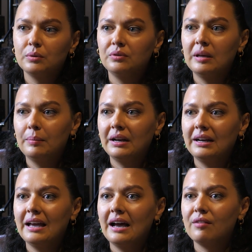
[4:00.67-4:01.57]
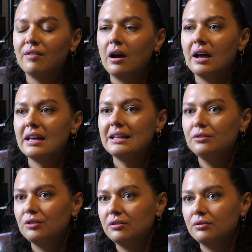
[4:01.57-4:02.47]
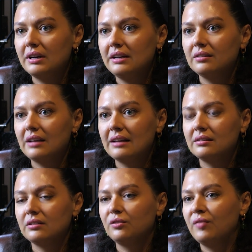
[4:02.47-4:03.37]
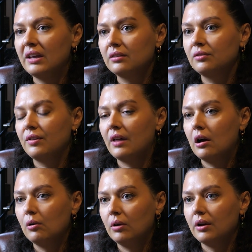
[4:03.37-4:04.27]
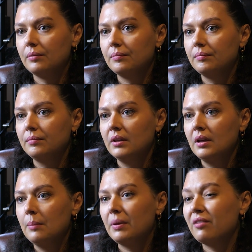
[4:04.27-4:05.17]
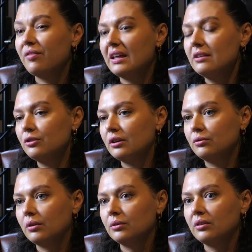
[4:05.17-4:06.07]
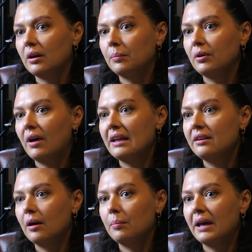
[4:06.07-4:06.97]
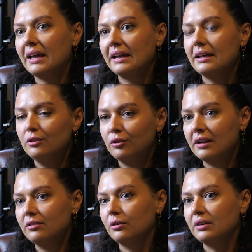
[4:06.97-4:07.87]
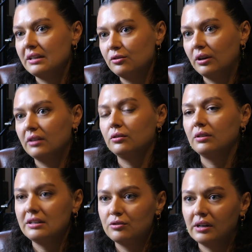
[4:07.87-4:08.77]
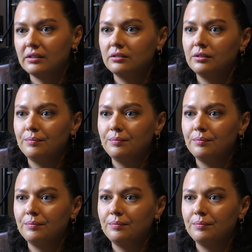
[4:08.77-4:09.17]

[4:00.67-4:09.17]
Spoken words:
will typically have higher interest rates as it's fixed for the whole loan. But if the interest rolls up, you'll end up paying interest on interest on interest.